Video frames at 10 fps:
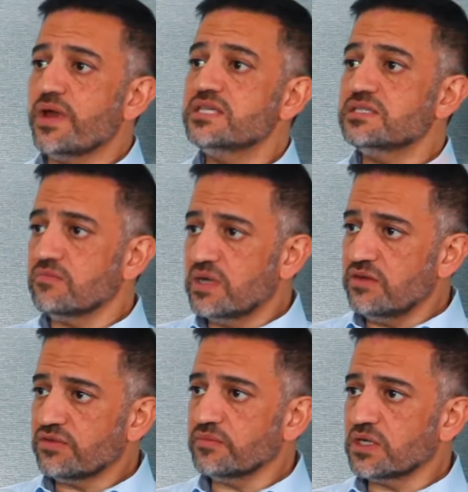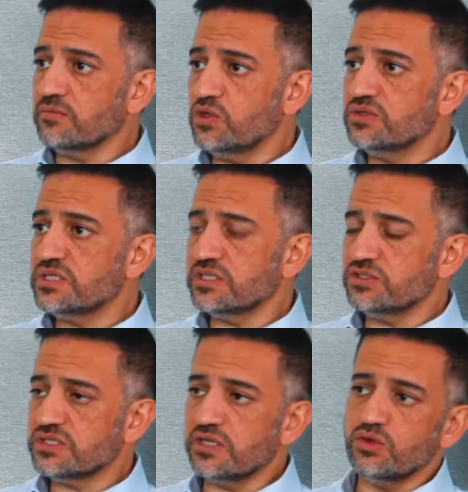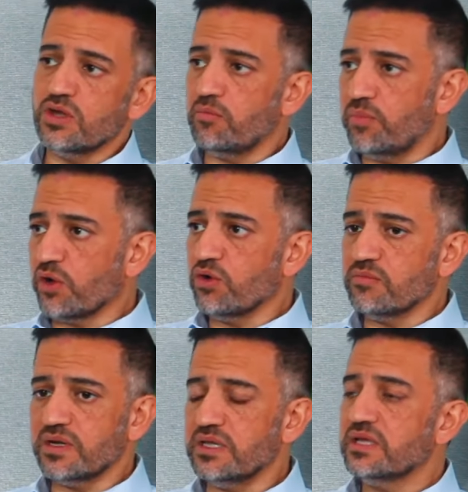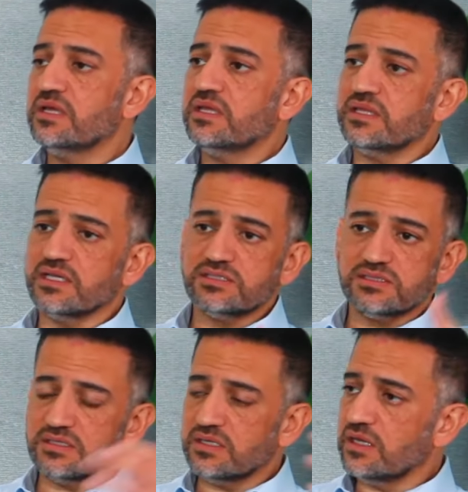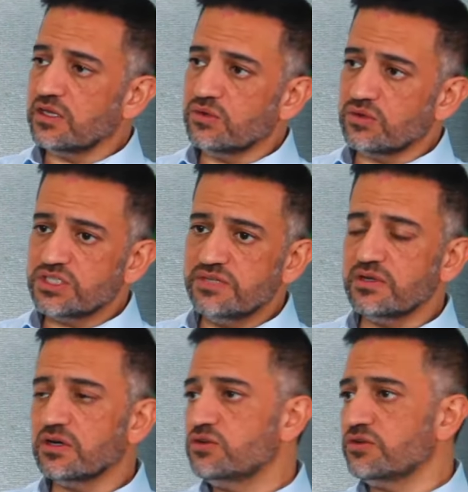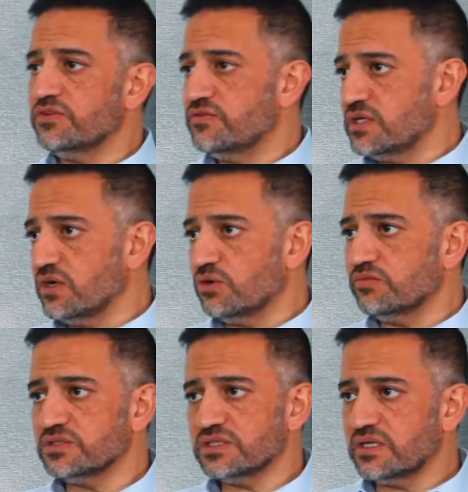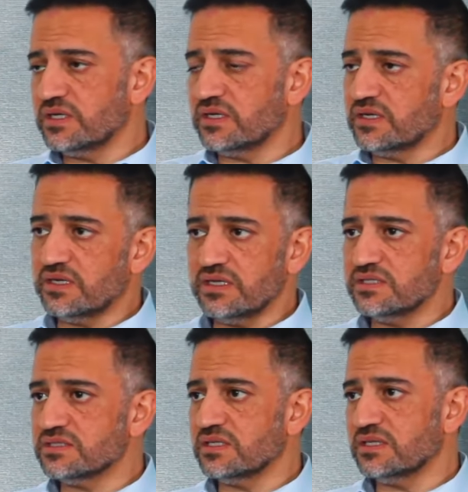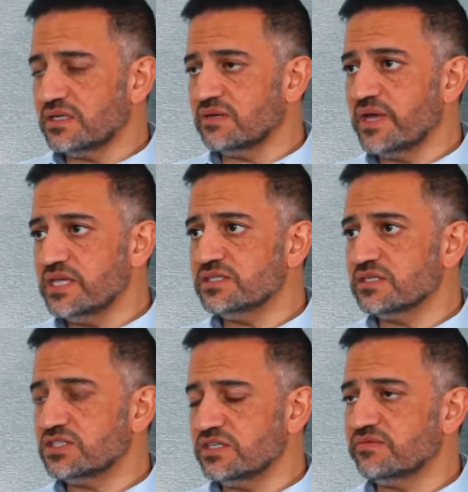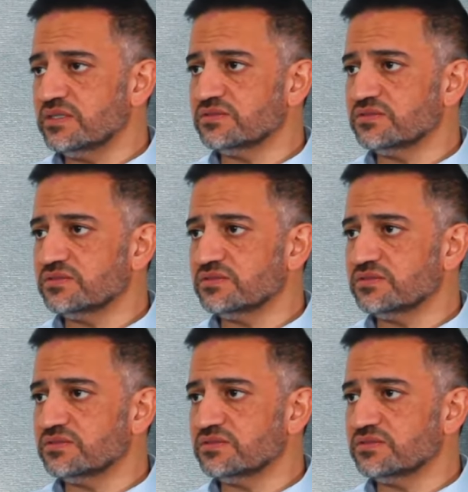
raising money from the community as you said you're not borrowing money that's uh, you know achieving 150 homes uh, is uh, an amazing achievement